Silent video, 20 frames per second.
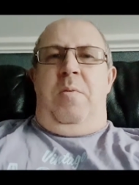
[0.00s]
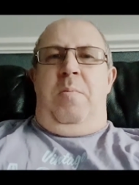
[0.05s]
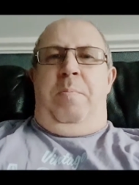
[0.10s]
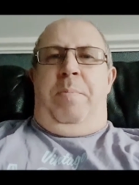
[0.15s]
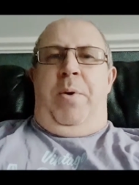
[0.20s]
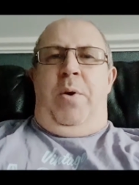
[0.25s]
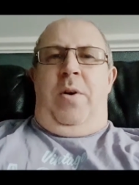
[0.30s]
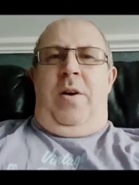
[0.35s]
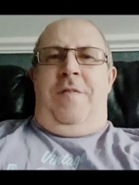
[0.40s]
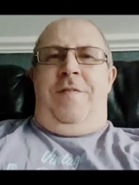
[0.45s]

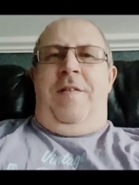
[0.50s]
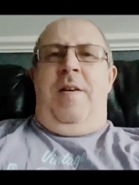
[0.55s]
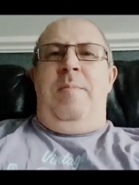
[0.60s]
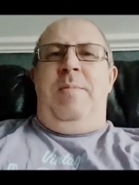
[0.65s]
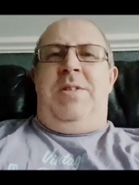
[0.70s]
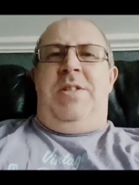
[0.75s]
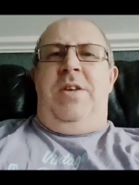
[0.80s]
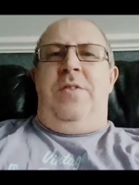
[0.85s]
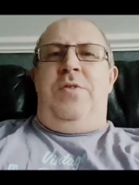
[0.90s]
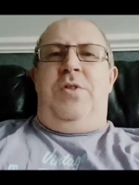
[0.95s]
But I
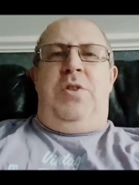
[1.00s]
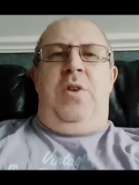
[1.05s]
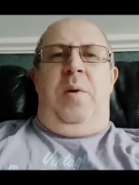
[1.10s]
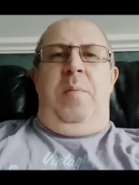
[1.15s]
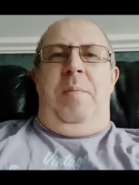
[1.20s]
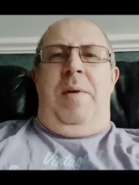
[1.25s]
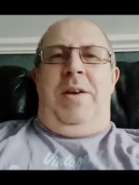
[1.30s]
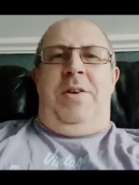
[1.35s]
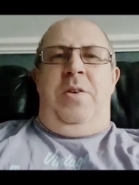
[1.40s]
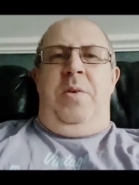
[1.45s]
found myself
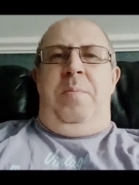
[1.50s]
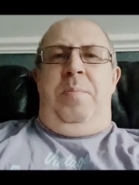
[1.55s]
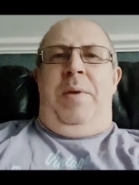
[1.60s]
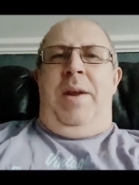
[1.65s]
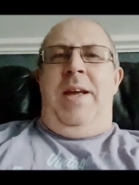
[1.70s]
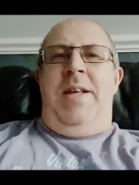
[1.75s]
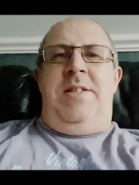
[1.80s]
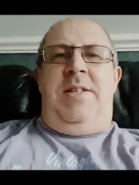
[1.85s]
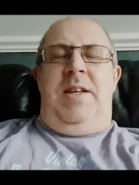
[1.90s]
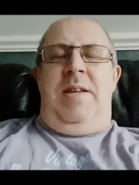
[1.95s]
stop. I don't
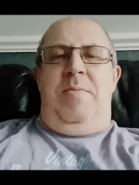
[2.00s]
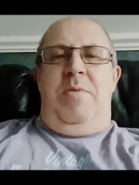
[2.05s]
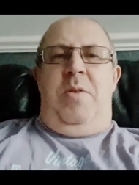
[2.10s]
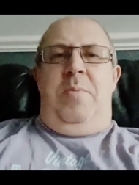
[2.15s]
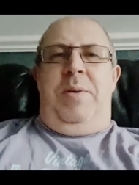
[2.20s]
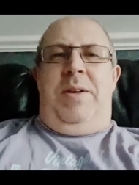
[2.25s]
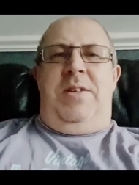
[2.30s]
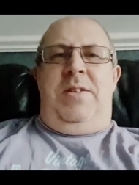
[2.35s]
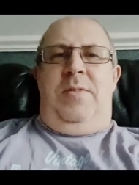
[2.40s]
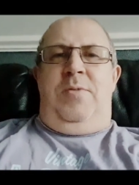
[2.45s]
play it
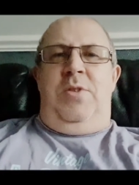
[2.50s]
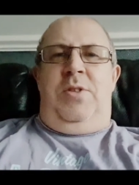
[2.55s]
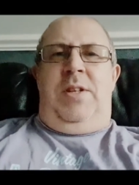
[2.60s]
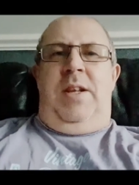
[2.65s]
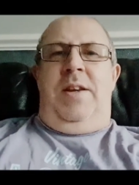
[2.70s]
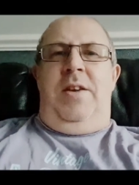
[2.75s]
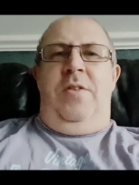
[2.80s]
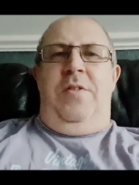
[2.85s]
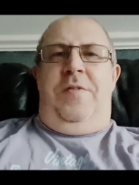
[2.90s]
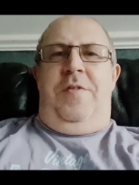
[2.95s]
anymore because I've just
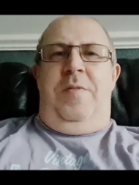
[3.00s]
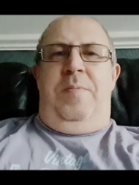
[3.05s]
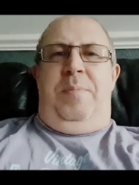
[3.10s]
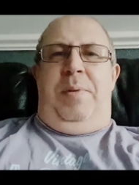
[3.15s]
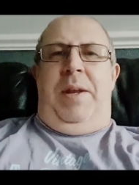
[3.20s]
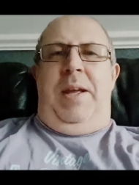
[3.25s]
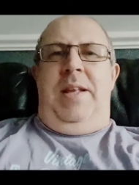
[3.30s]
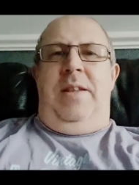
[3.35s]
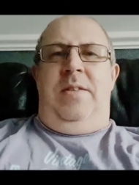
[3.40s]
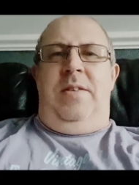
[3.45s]
had enough of
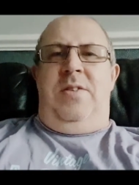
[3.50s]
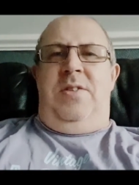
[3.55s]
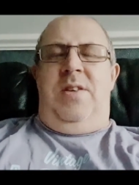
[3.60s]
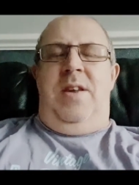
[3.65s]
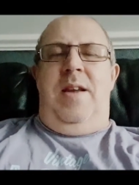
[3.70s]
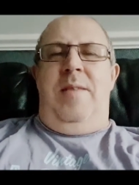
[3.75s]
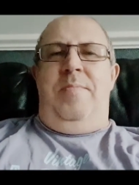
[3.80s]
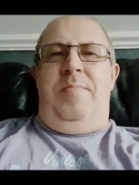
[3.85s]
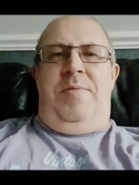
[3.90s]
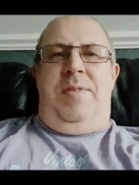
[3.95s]
playing the
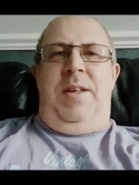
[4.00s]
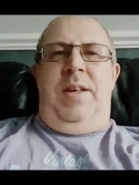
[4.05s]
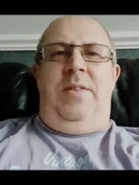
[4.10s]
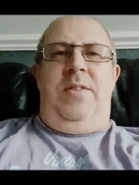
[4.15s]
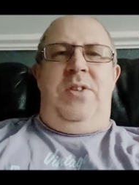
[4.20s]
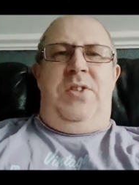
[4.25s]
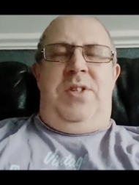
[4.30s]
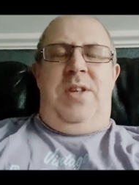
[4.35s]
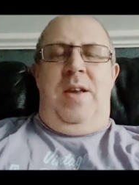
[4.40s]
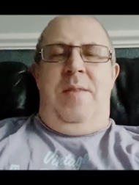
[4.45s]
same
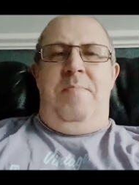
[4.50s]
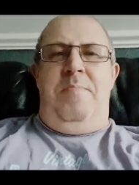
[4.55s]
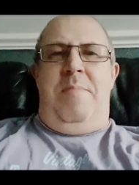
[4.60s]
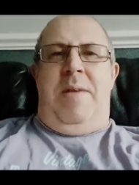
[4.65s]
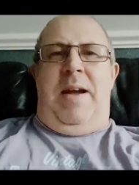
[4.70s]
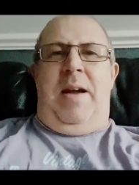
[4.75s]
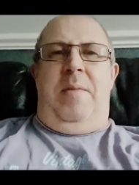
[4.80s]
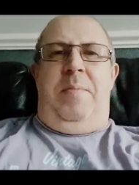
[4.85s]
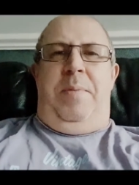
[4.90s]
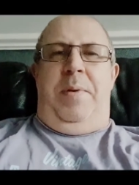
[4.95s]
thing, the same
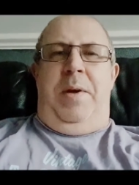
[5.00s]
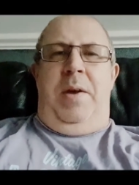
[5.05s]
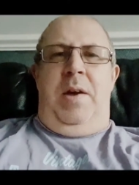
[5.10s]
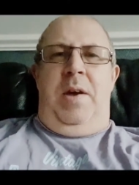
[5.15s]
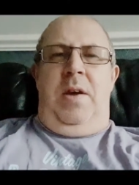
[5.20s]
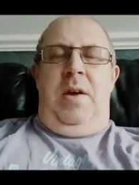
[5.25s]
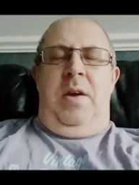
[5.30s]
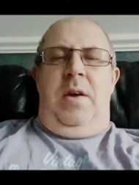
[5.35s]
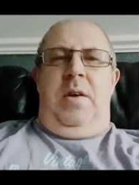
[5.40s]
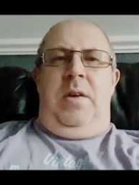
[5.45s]
map.
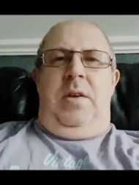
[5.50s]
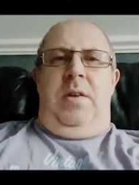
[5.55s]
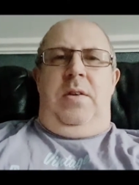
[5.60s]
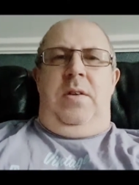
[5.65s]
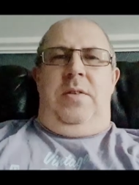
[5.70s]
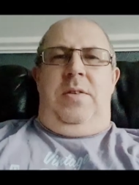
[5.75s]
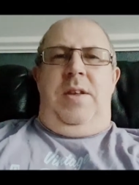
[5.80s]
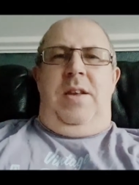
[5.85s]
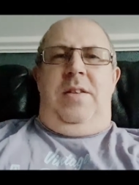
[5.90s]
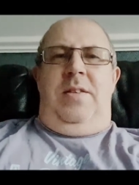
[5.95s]
You
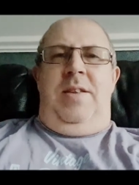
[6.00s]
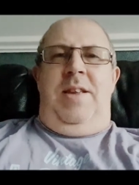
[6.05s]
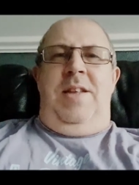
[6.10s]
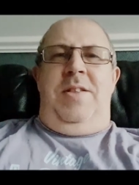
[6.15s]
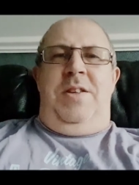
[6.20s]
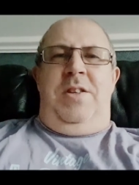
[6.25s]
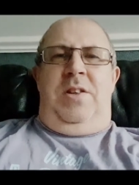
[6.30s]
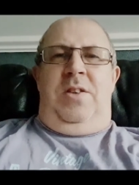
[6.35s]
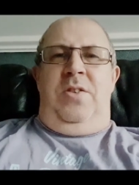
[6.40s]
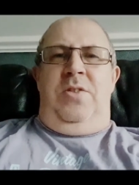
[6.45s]
know, the,
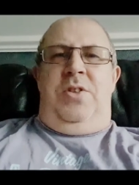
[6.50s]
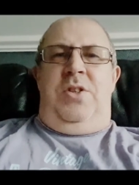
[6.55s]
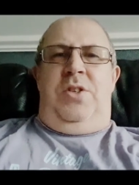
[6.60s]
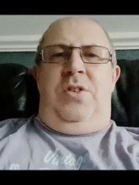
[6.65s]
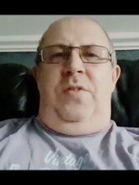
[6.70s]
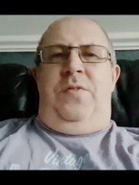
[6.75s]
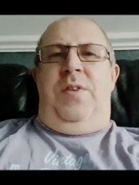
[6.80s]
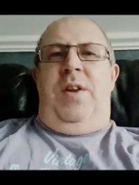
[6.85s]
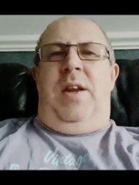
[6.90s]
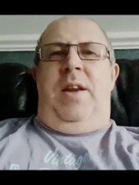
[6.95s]
yeah, there's loads of
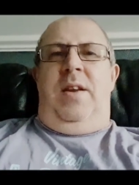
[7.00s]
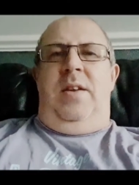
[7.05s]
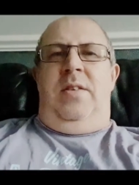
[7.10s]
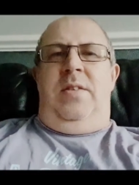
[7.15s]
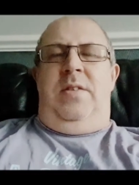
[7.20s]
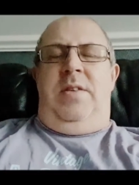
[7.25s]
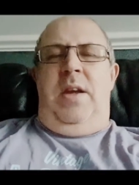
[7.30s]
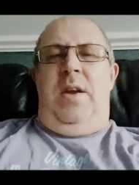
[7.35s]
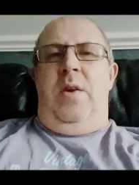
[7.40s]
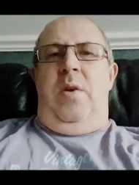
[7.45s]
stuff you
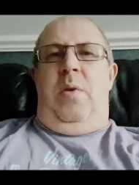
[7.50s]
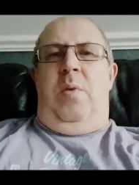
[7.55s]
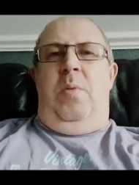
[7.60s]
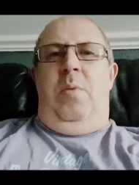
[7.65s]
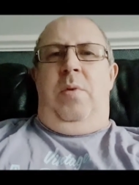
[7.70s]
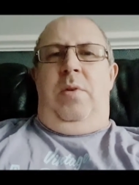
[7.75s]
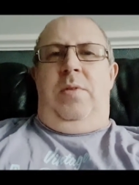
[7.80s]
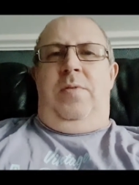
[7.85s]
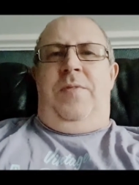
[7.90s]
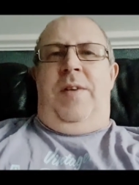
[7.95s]
can
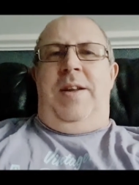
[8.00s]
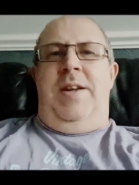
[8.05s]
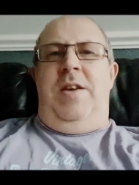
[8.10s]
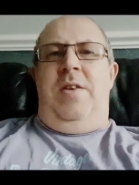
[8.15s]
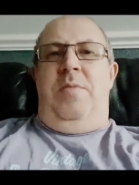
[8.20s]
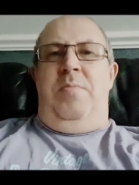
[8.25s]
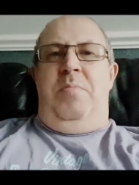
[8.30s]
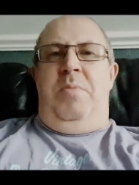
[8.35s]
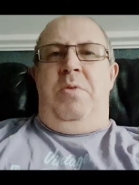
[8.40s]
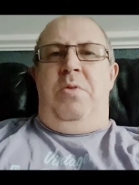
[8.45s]
do,
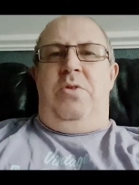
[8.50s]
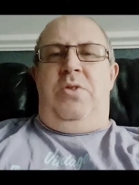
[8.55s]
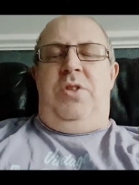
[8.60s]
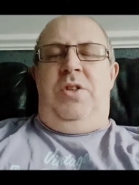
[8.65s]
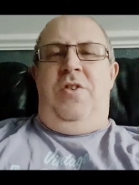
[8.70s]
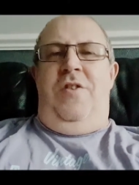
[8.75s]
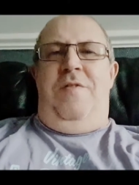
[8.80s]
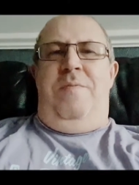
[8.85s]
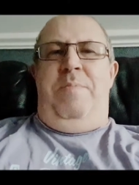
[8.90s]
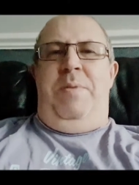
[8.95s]
finding more
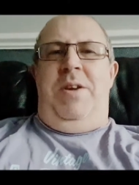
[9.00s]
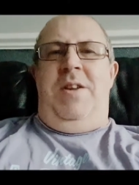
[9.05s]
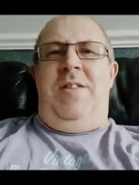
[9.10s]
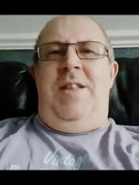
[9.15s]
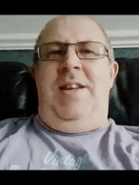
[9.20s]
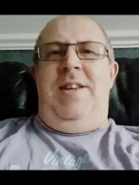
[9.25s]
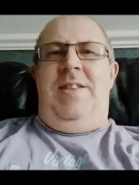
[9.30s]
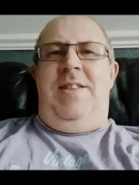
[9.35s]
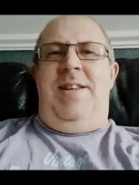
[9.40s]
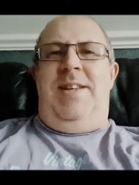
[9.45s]
stuff. But at
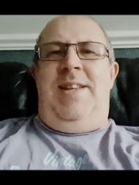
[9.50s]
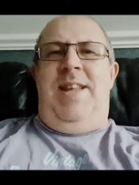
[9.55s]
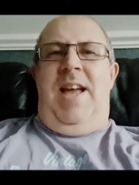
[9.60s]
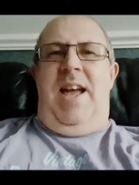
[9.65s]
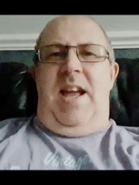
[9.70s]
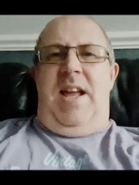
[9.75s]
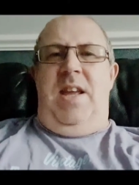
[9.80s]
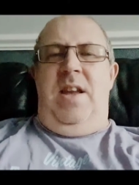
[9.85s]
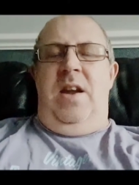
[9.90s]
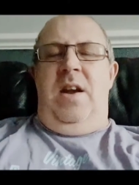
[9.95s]
the end of the
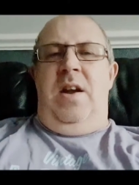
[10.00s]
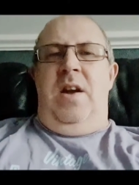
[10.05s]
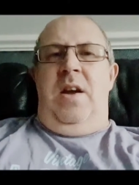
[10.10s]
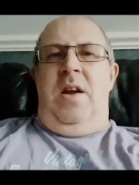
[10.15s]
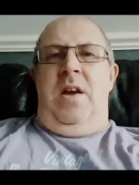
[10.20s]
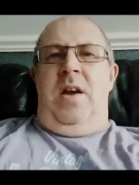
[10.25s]
day,